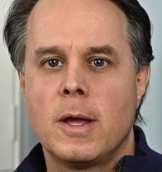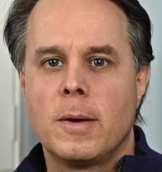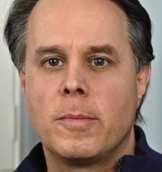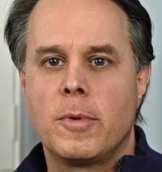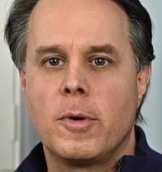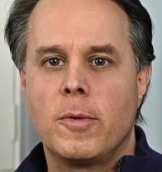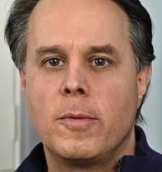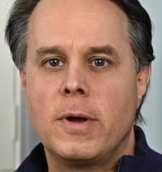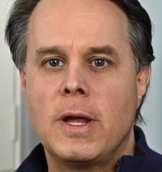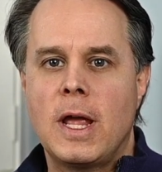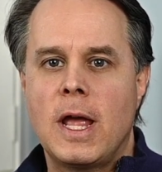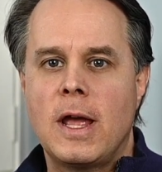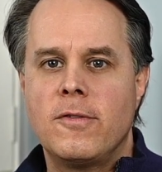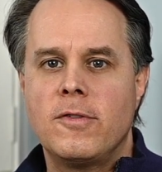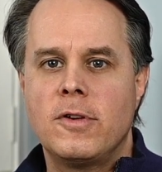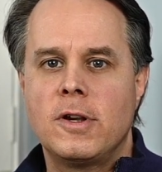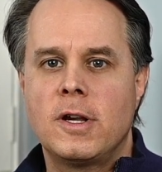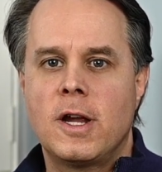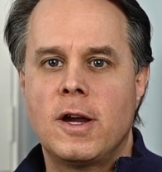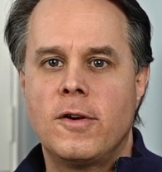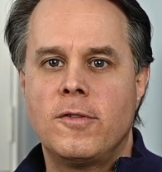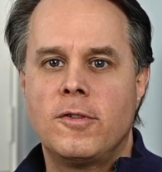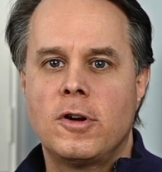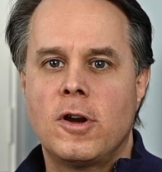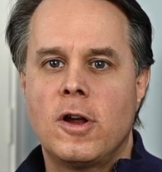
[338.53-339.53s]
but we haven't
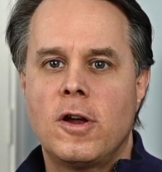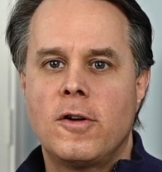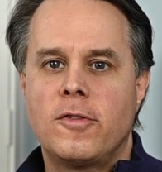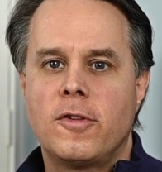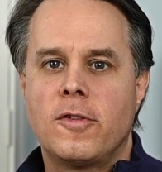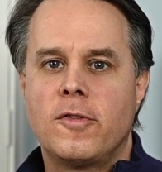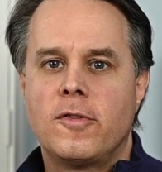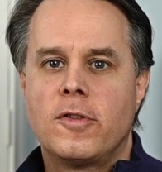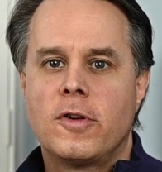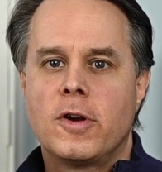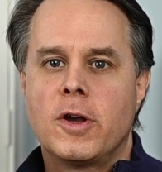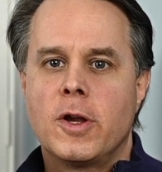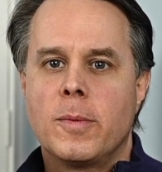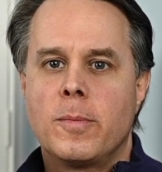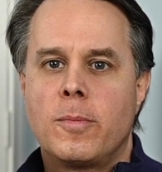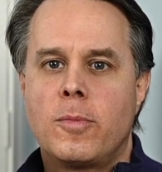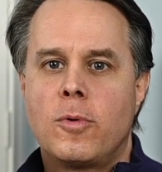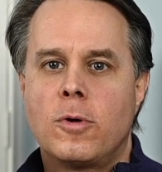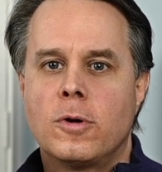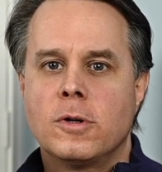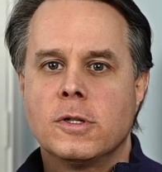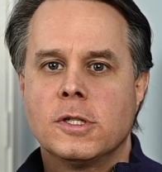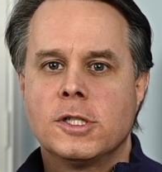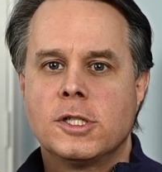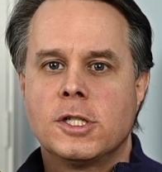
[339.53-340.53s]
covered off a very
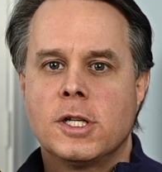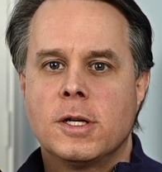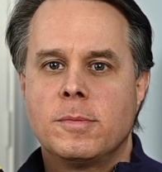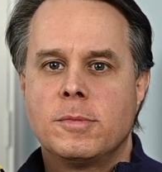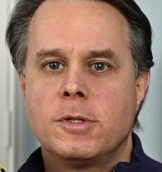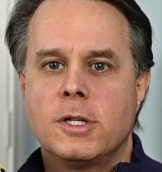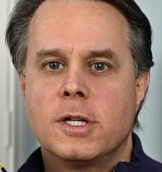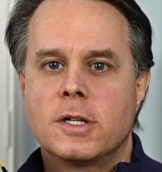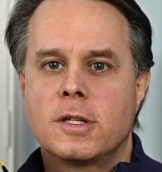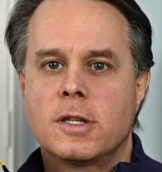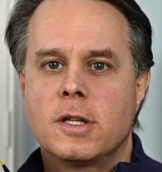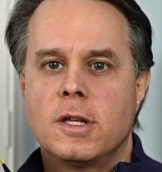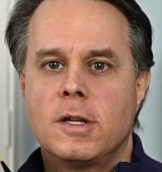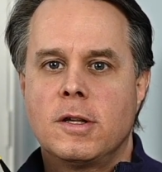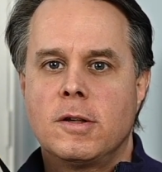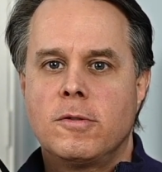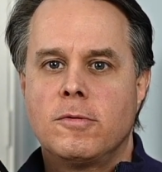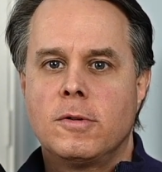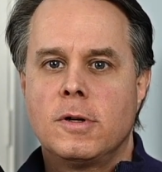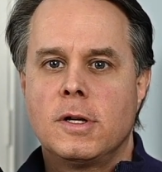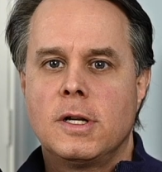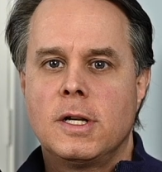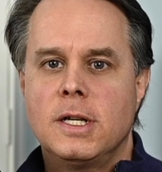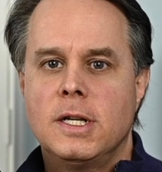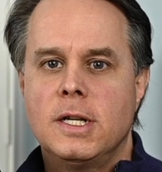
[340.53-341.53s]
important subject that
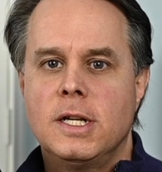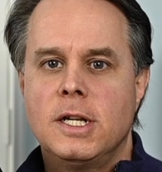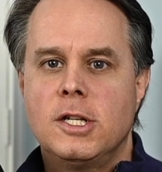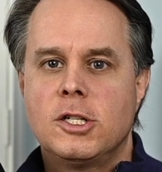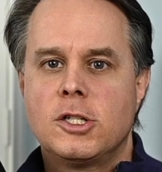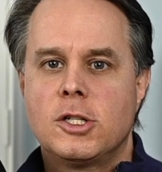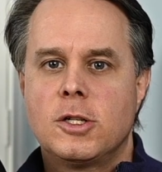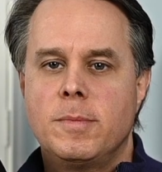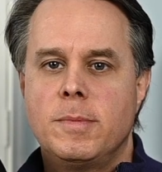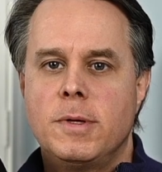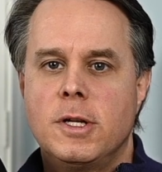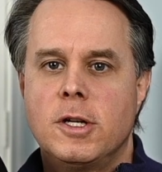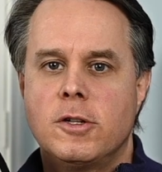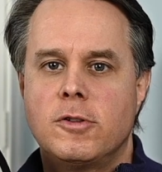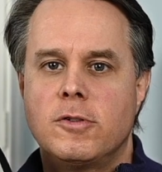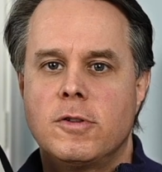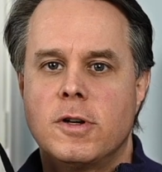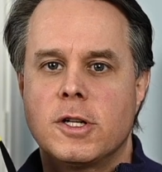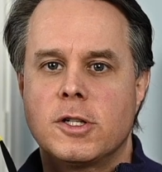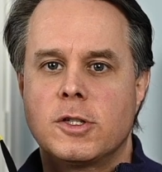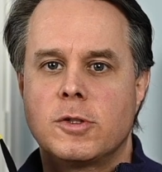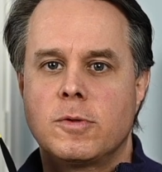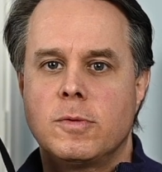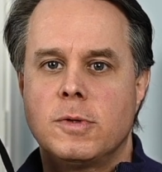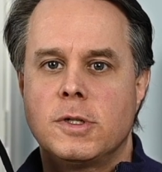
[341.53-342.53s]
really needs to be
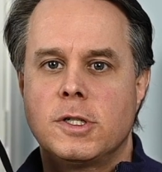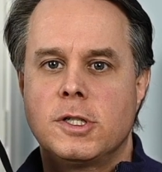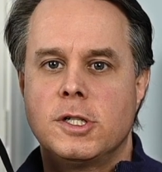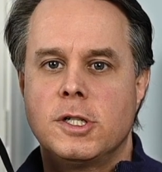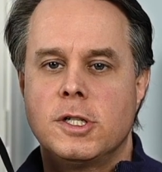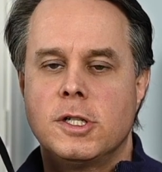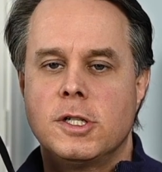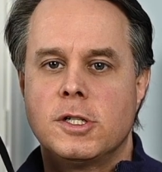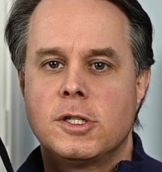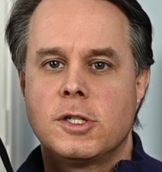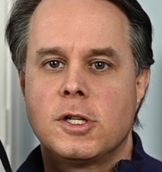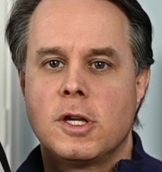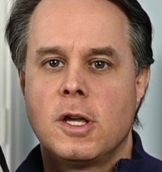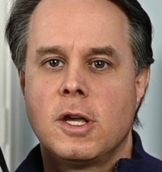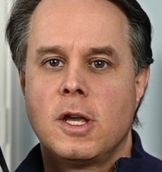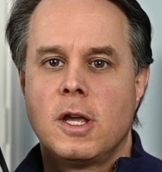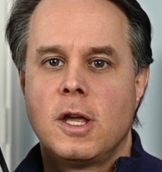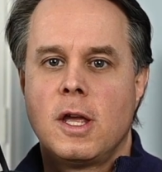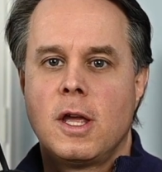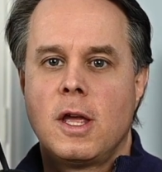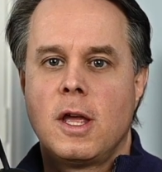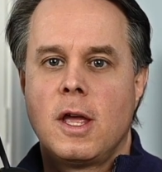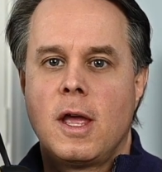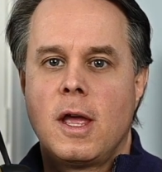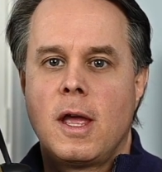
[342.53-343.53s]
addressed, which is
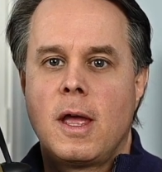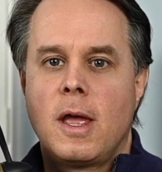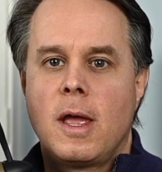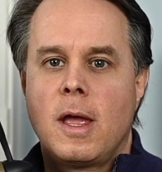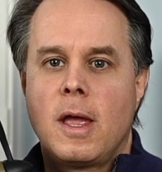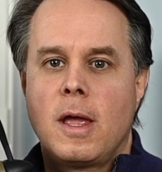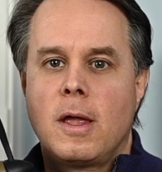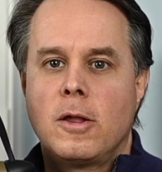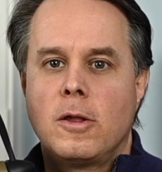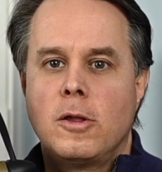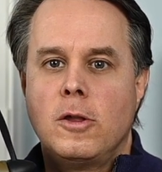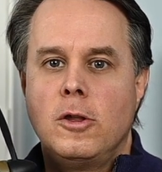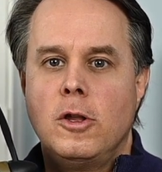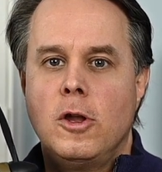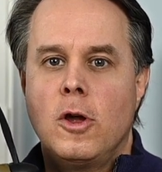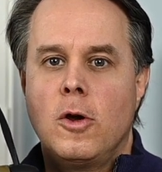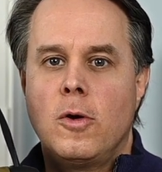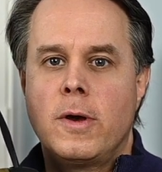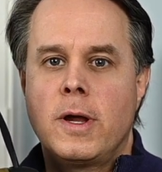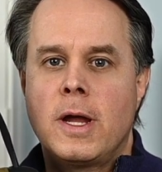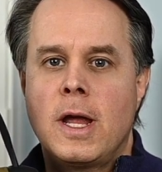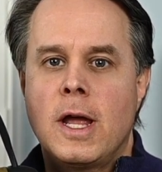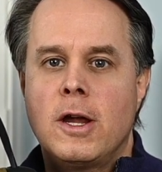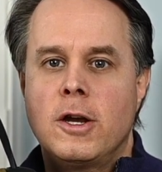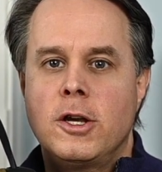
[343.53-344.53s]

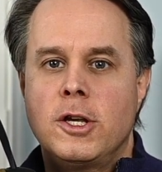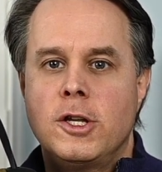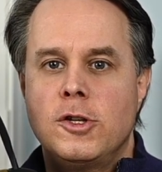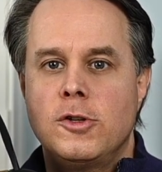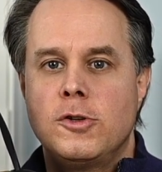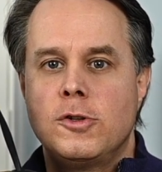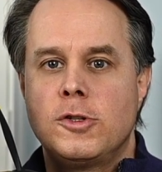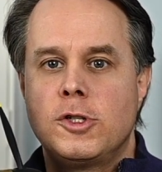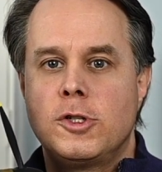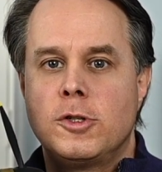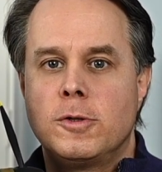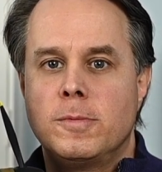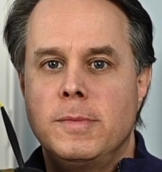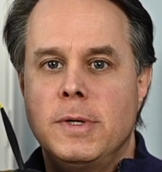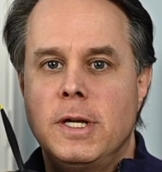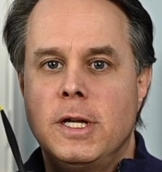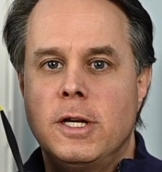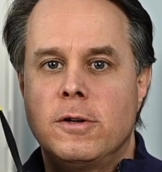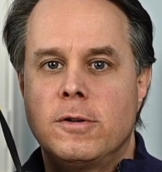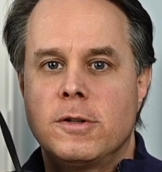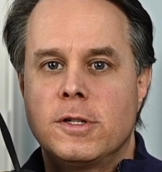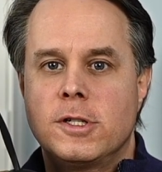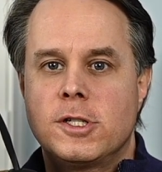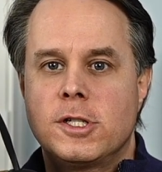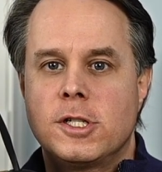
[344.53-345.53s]
knowing how to use your
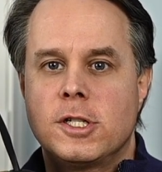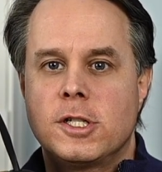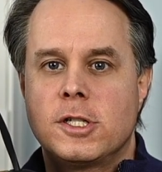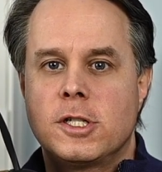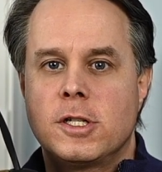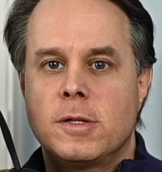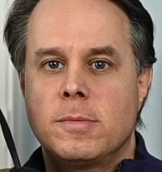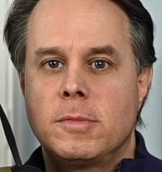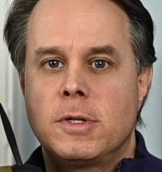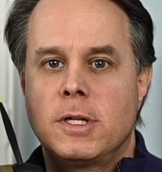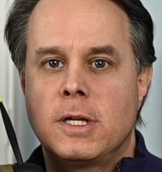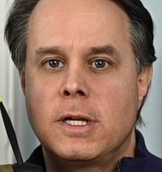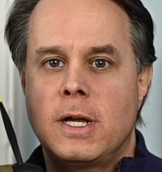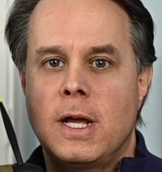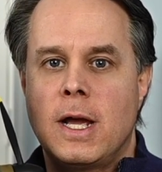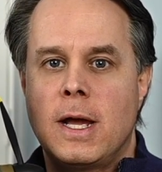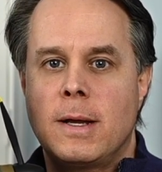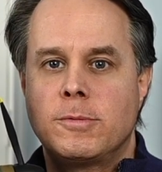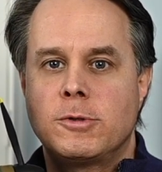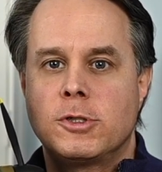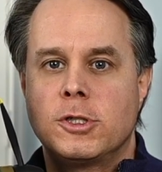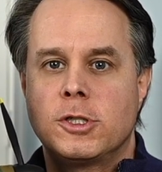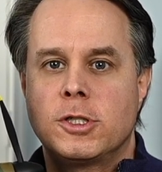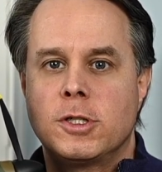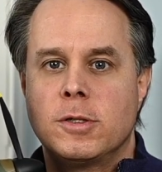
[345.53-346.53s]
metering system to
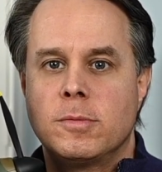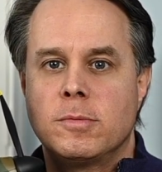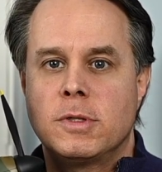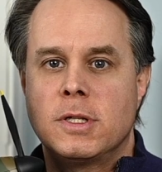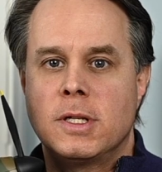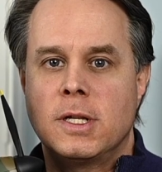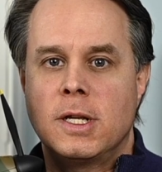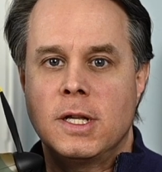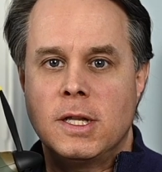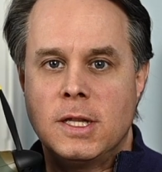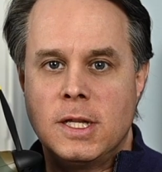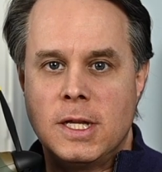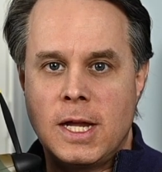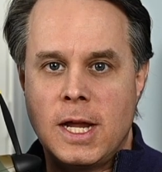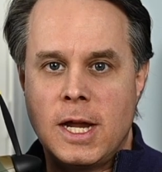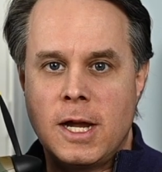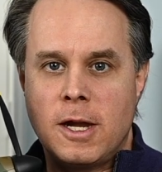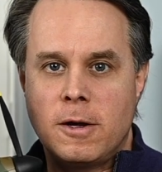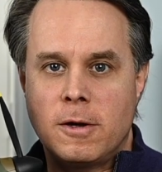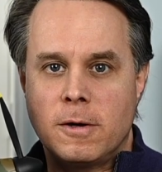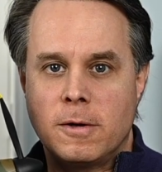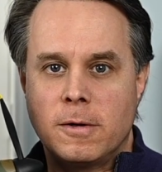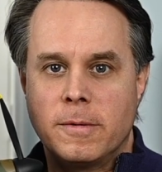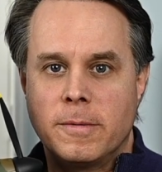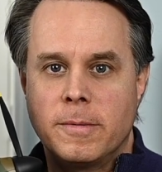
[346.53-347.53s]
capture something in the
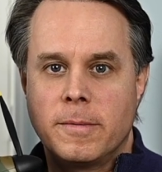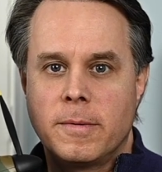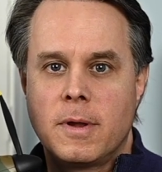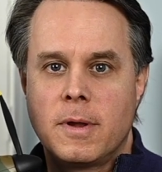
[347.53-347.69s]
air.